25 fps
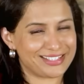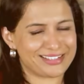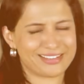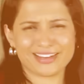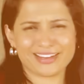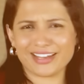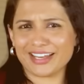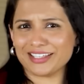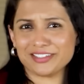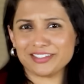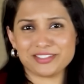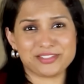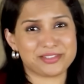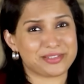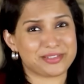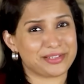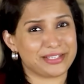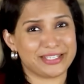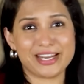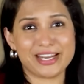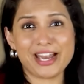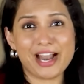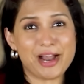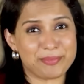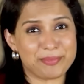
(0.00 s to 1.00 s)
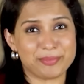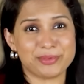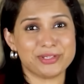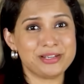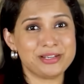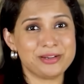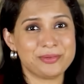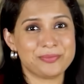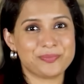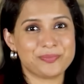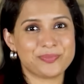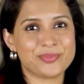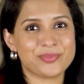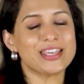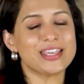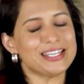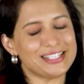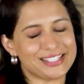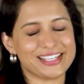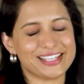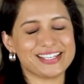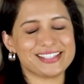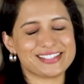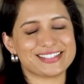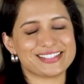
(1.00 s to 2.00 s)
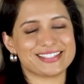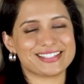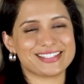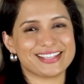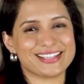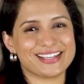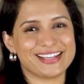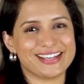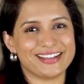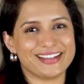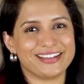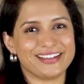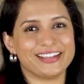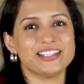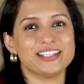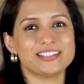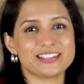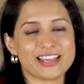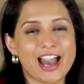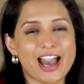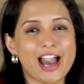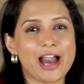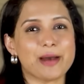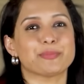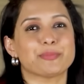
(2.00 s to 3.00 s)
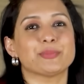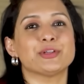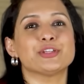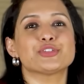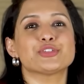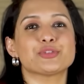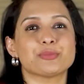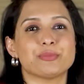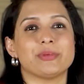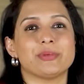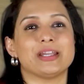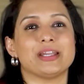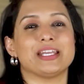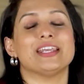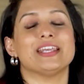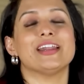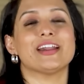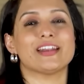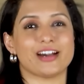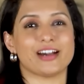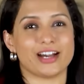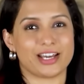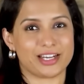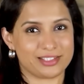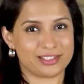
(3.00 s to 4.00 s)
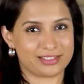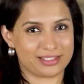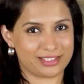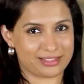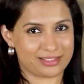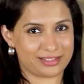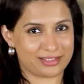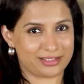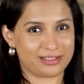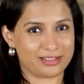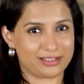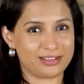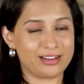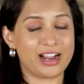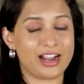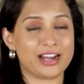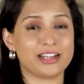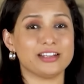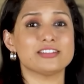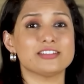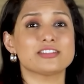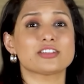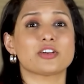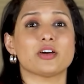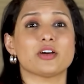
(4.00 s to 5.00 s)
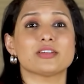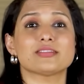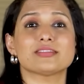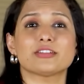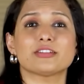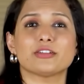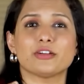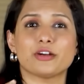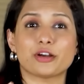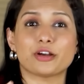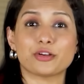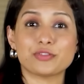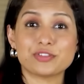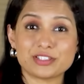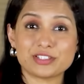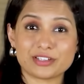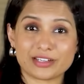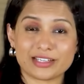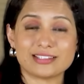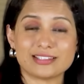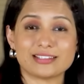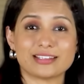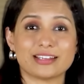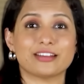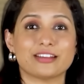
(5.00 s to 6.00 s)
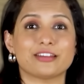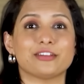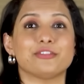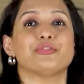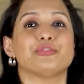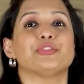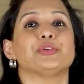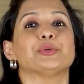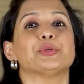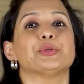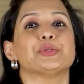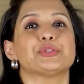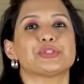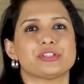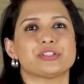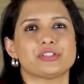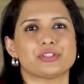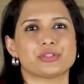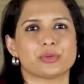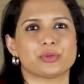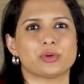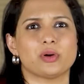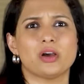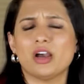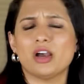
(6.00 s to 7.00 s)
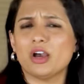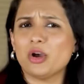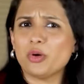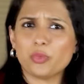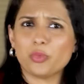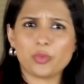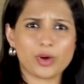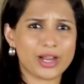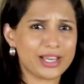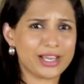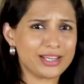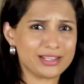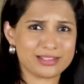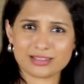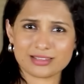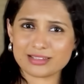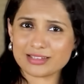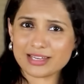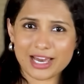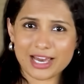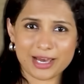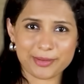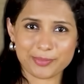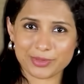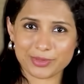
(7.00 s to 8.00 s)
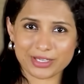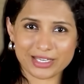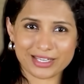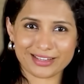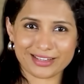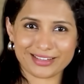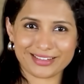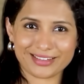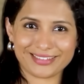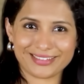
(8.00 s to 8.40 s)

Can this really happen? Yes. It's happening to many NRIs this year, and it's causing a lot of stress and confusion too. Why is it happening?